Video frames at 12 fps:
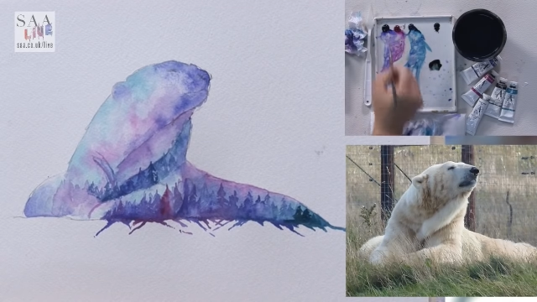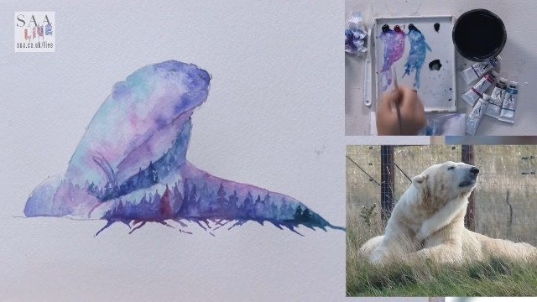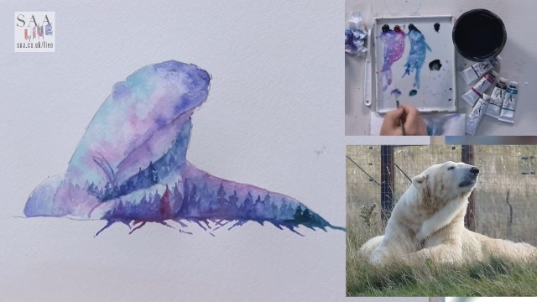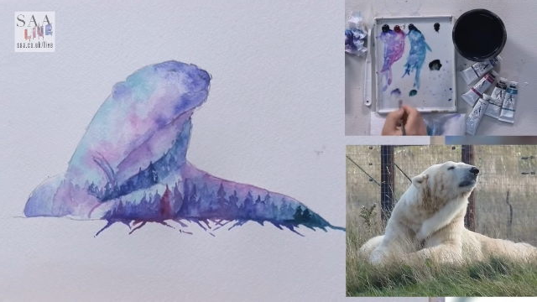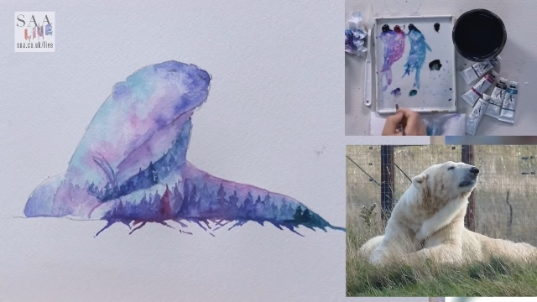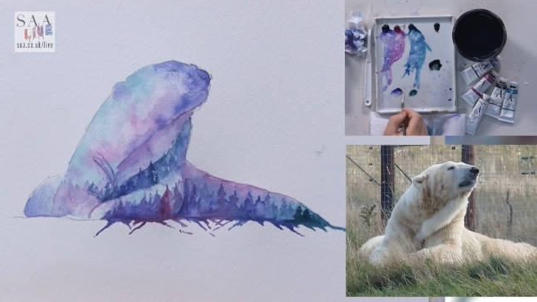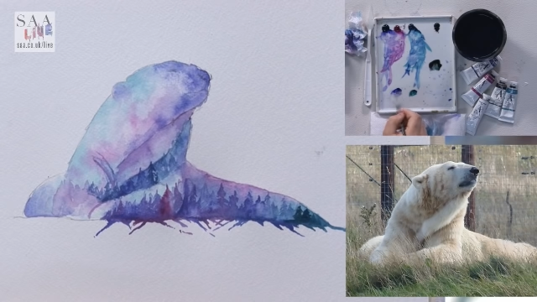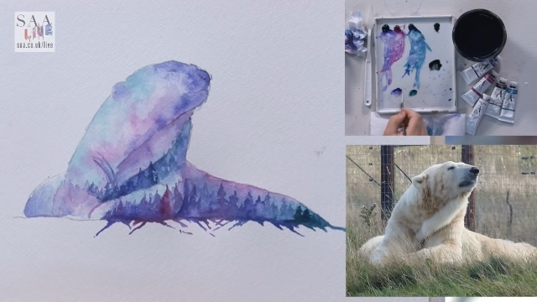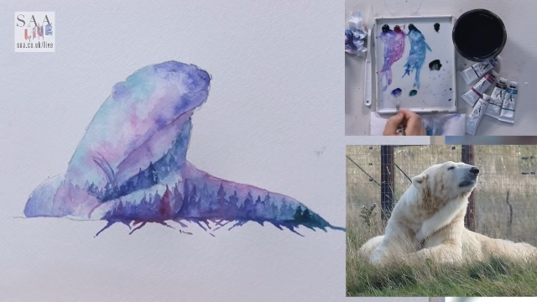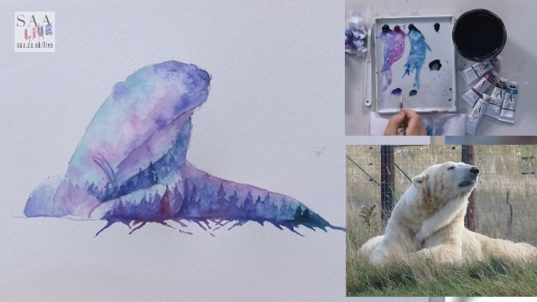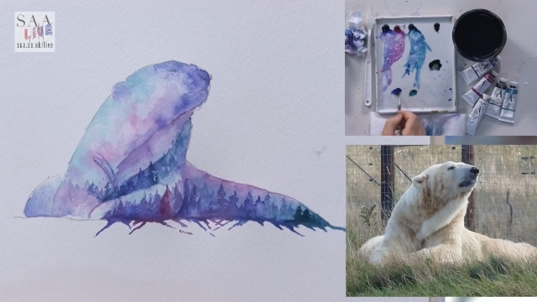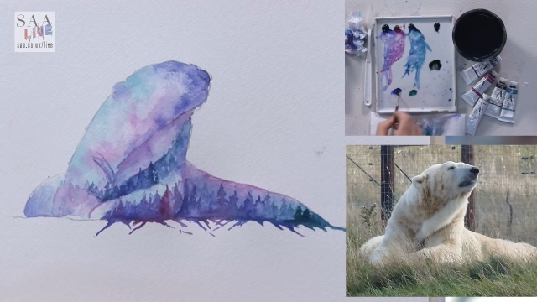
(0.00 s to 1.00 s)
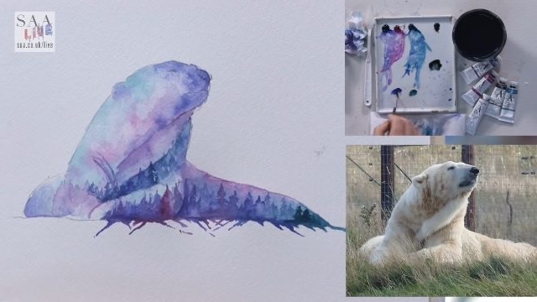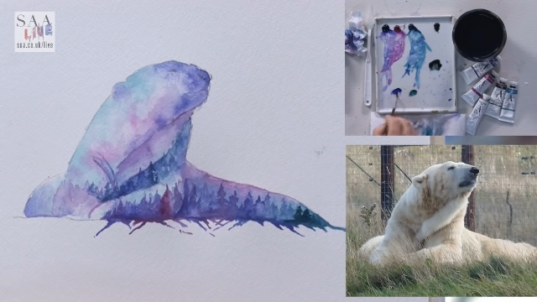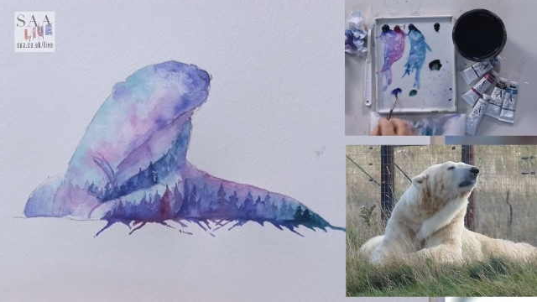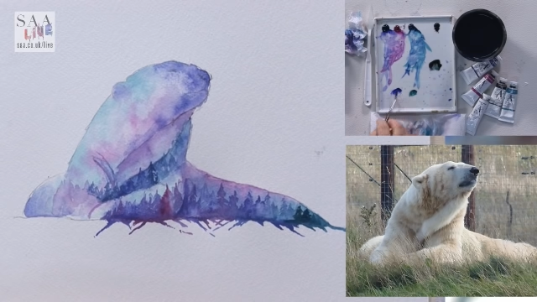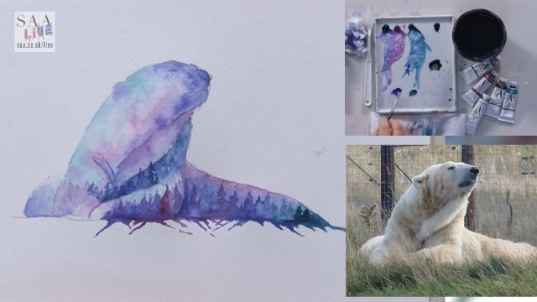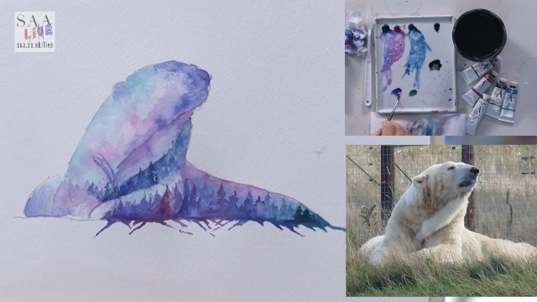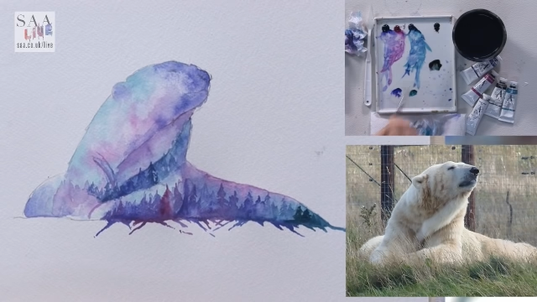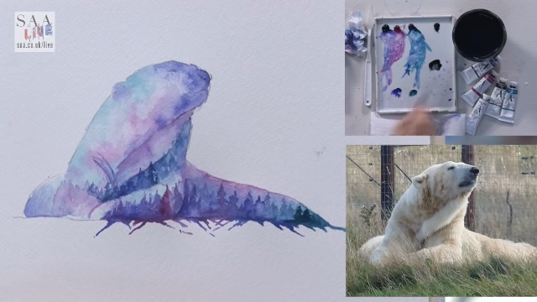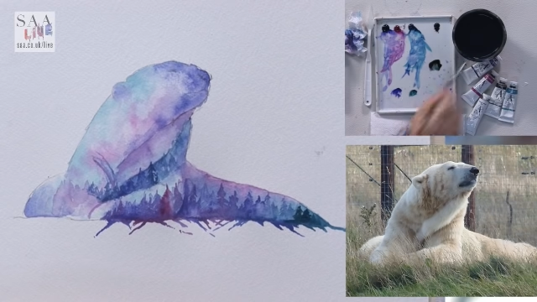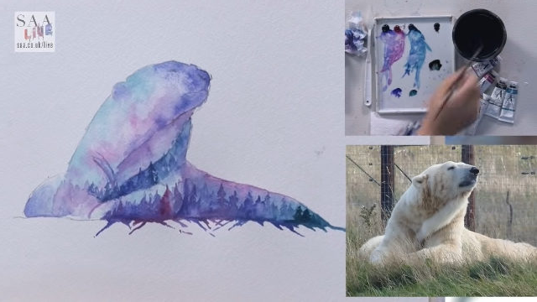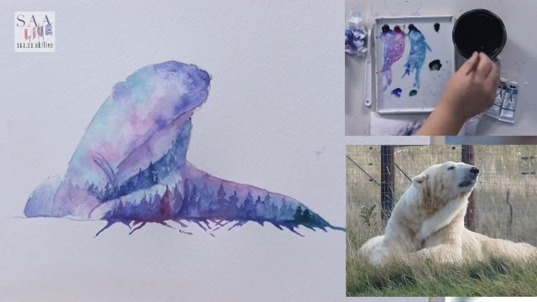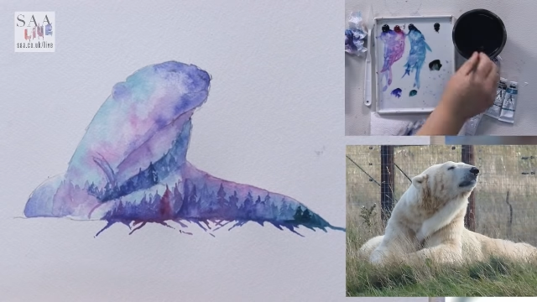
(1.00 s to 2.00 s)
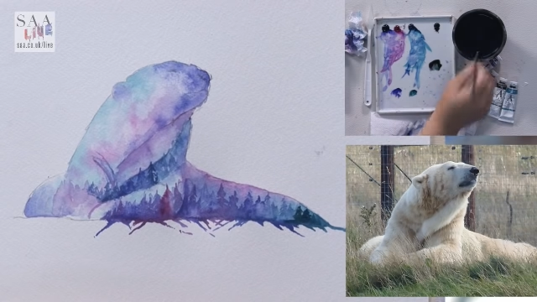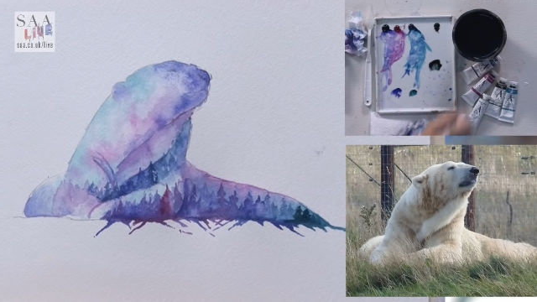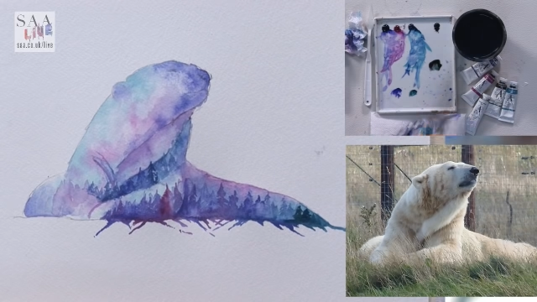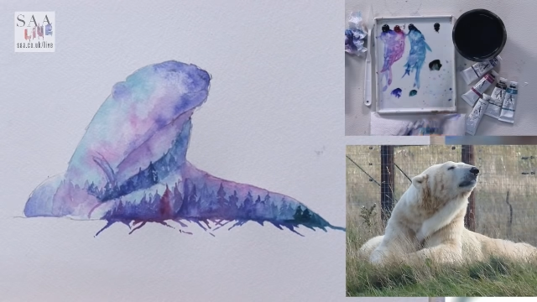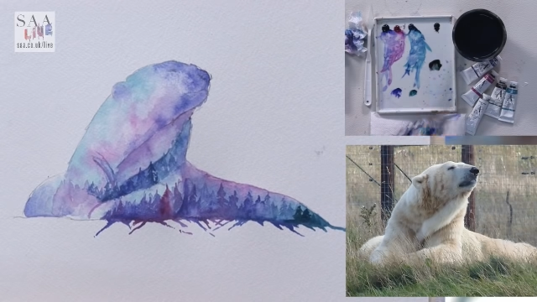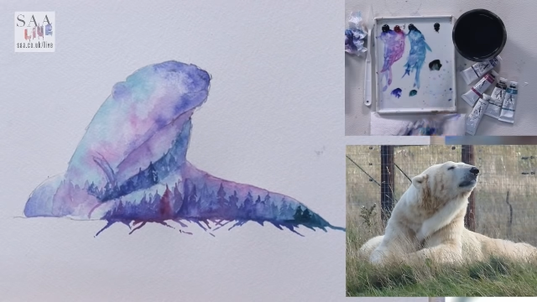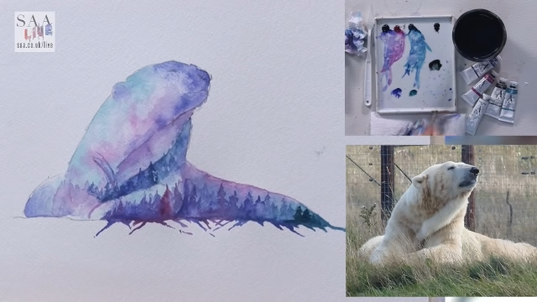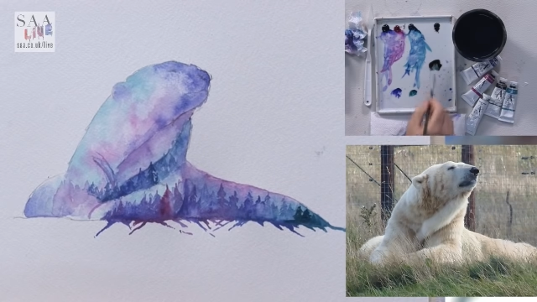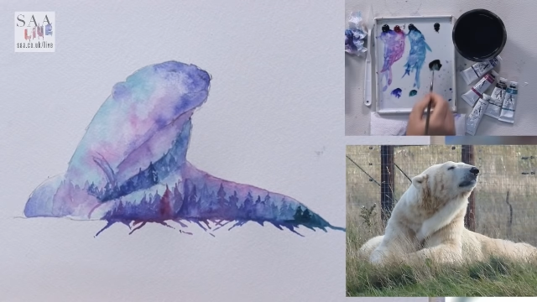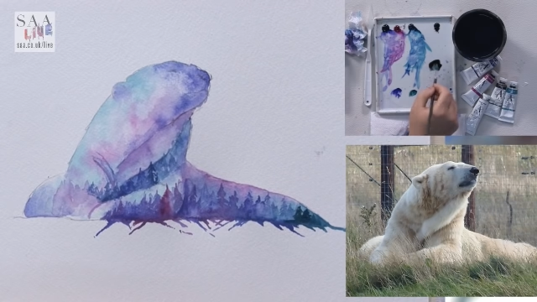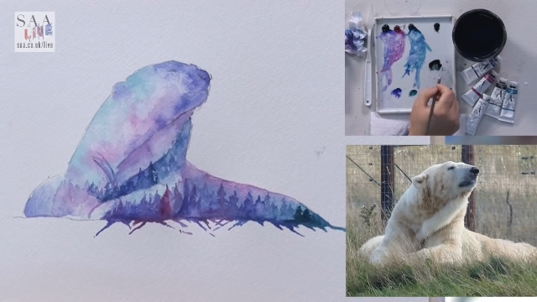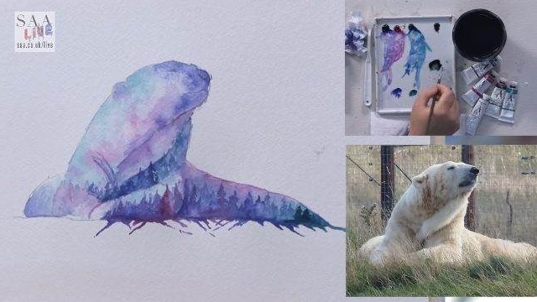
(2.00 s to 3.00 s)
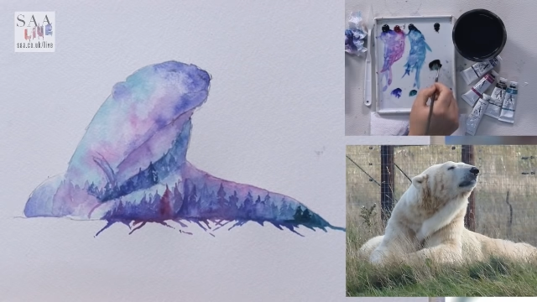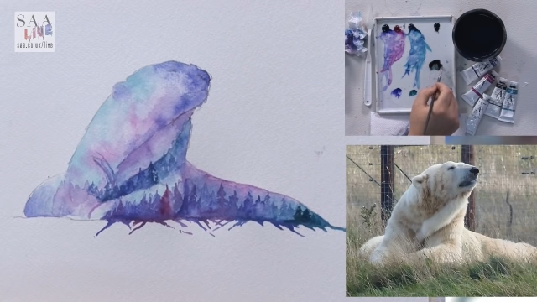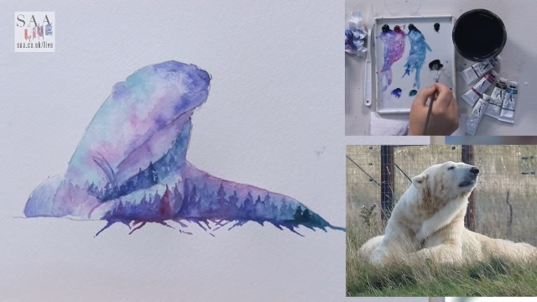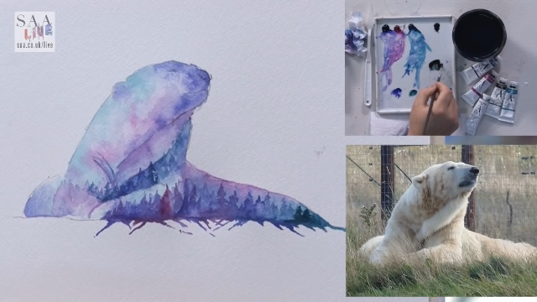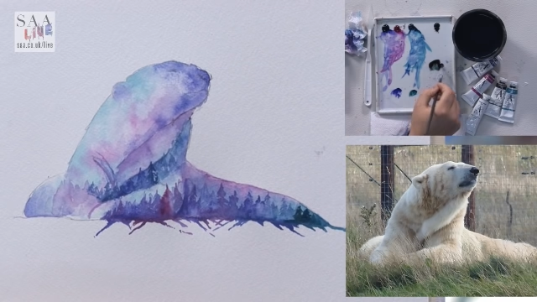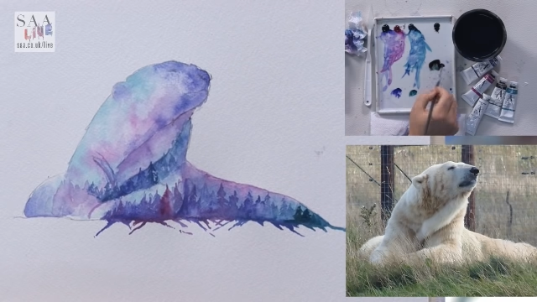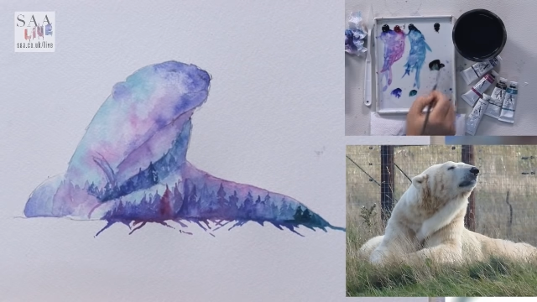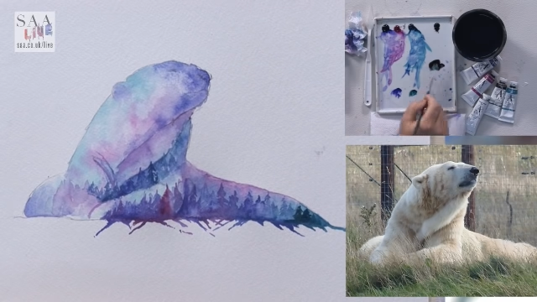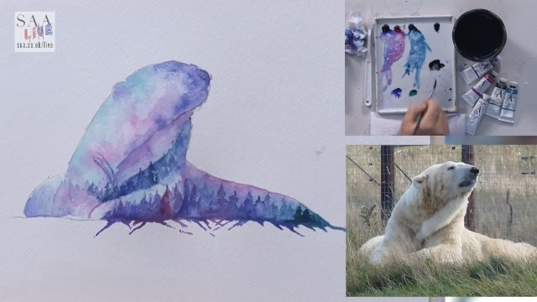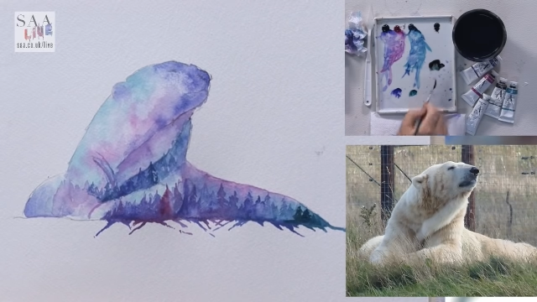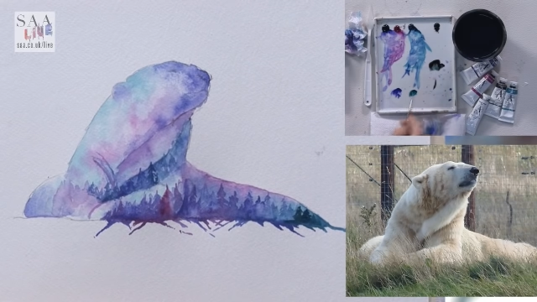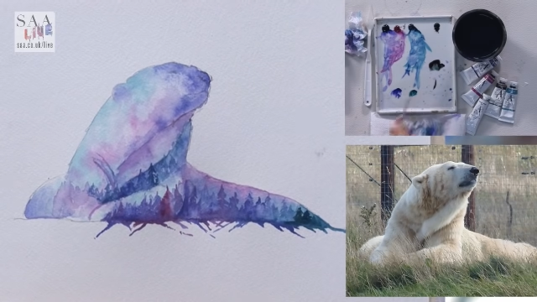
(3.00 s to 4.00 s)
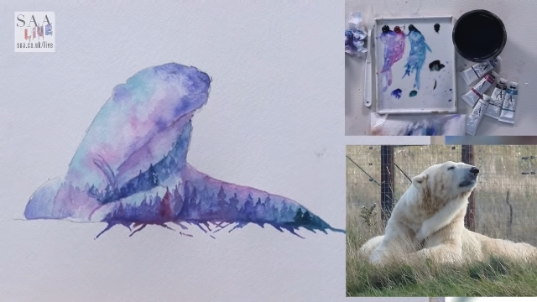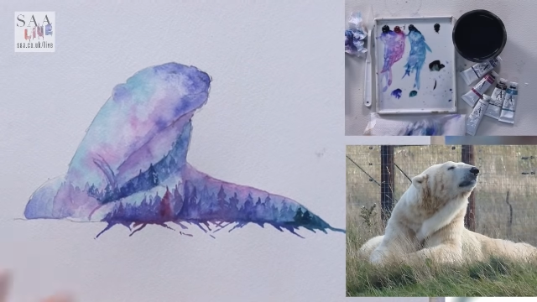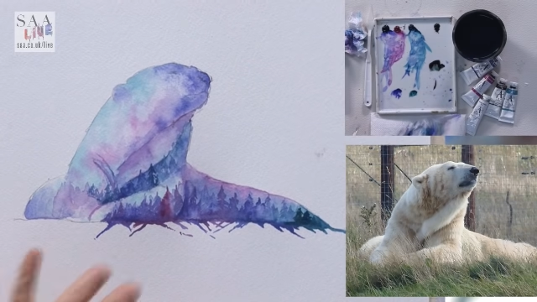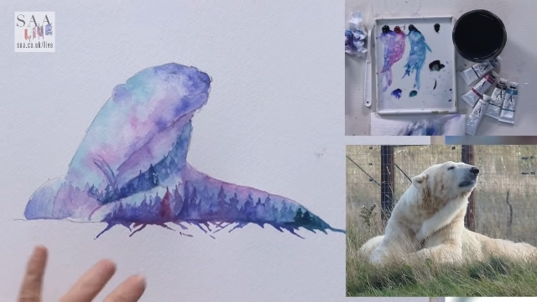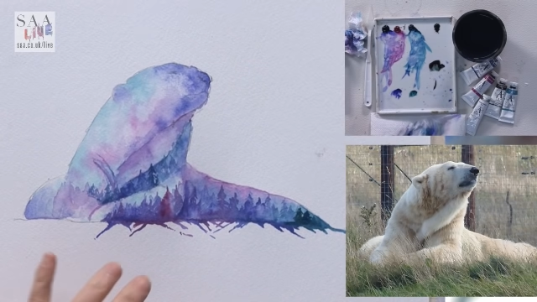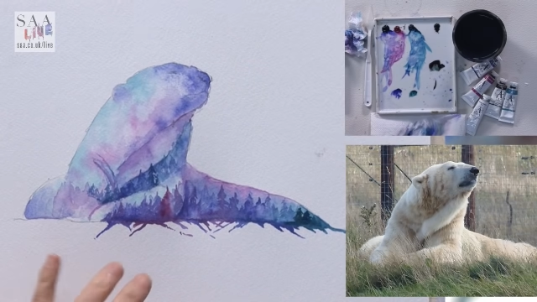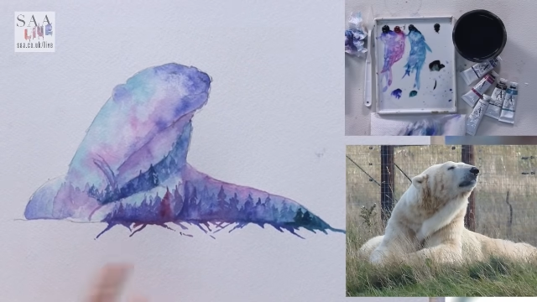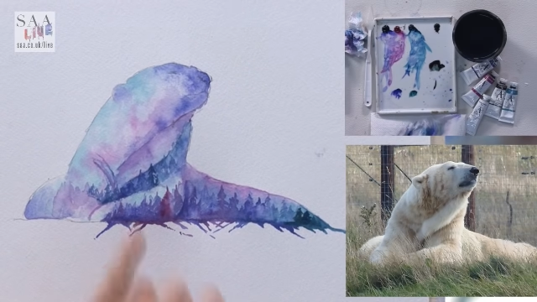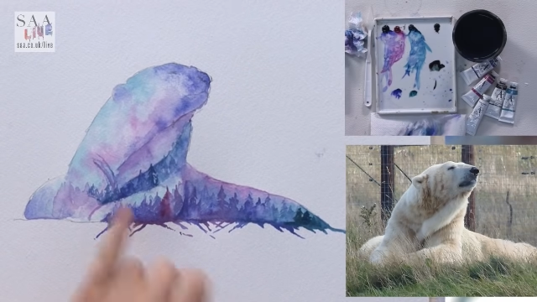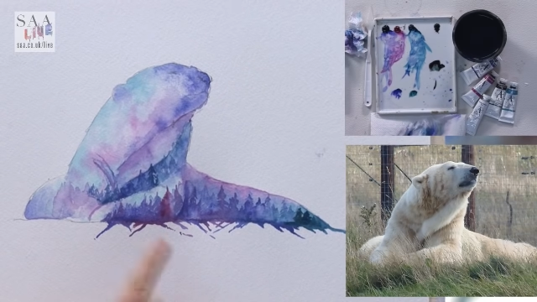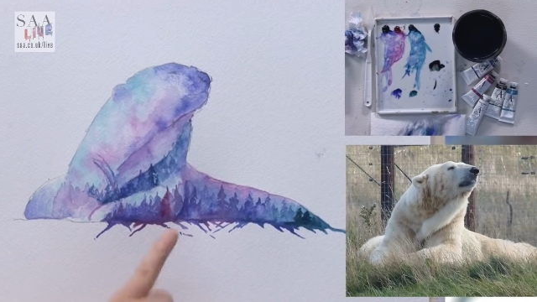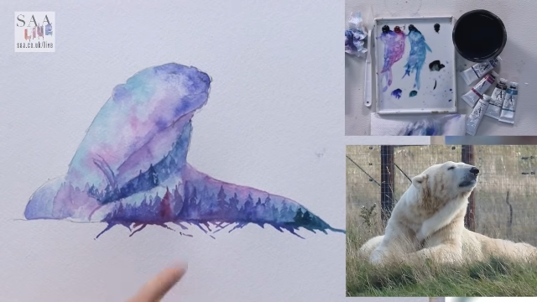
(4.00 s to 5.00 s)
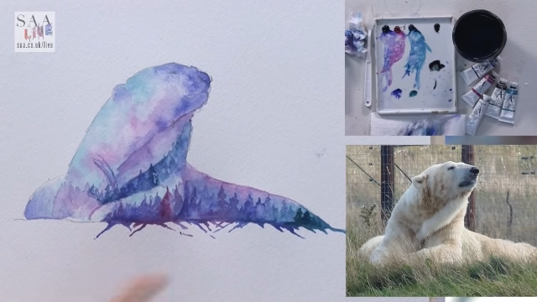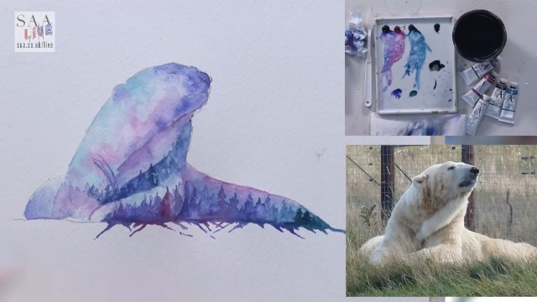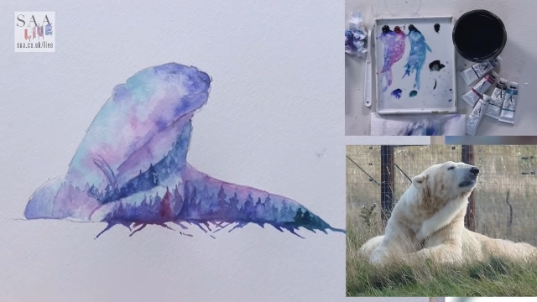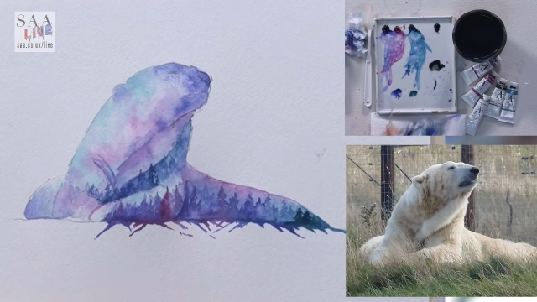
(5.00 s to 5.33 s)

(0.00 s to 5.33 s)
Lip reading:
[unreadable: no face in view]